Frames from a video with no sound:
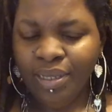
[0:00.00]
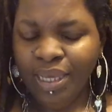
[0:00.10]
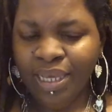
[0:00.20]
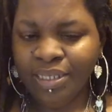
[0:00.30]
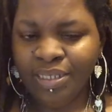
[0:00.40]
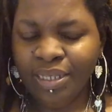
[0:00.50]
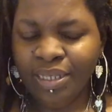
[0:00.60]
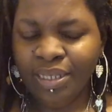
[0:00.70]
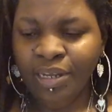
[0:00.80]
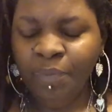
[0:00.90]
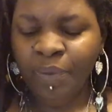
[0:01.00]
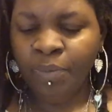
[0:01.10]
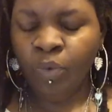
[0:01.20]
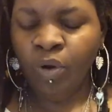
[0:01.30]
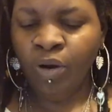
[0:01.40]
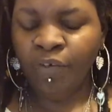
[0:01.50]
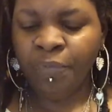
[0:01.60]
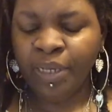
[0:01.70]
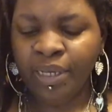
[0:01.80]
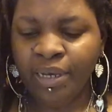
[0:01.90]
it's gonna be more
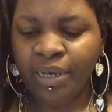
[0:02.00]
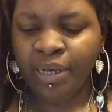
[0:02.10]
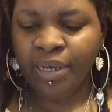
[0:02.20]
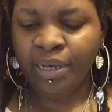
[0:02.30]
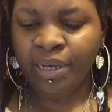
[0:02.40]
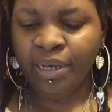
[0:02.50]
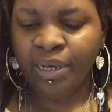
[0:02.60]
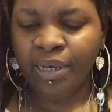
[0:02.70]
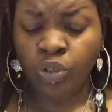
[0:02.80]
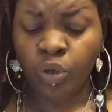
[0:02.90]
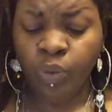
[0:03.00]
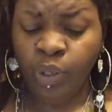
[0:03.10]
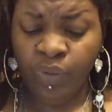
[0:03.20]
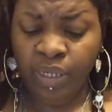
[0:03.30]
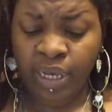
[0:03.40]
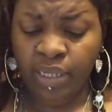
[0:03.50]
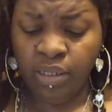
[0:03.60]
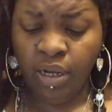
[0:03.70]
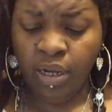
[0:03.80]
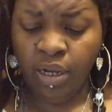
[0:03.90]
because, well, you know, we already had the
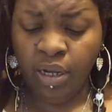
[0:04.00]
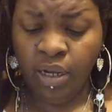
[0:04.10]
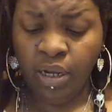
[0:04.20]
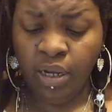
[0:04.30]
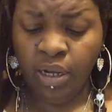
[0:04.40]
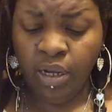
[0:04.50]
conversation, we talked